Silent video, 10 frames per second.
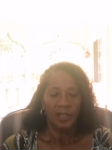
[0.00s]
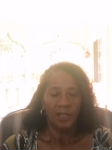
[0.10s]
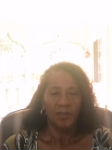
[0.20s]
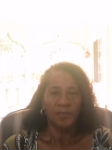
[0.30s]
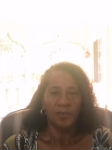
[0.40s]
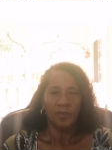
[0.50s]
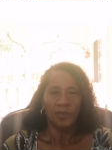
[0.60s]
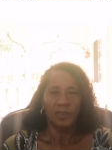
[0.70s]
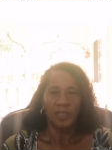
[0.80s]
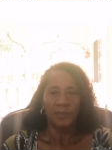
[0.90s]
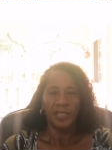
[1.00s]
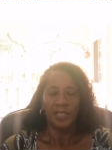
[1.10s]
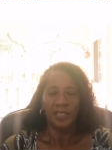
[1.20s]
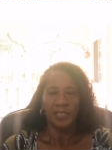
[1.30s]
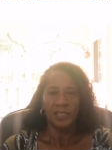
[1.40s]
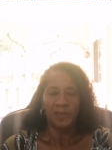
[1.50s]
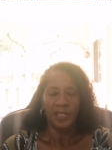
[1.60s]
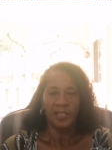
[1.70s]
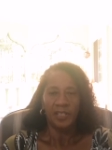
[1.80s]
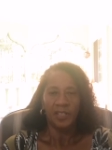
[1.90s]
overall, I mean, is there
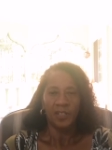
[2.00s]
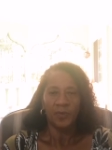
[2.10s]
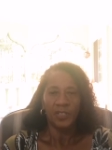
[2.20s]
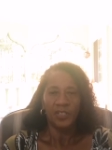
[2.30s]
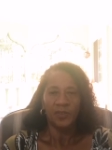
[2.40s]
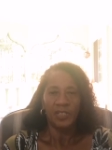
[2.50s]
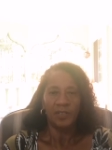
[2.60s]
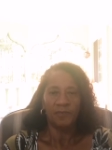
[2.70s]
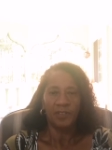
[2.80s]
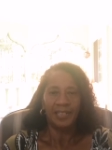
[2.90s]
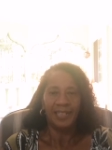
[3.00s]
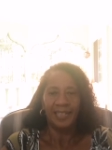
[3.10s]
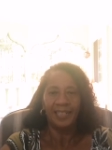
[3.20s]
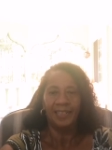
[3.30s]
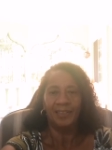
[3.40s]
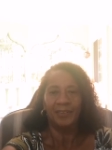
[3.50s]
anything that I would have done differently?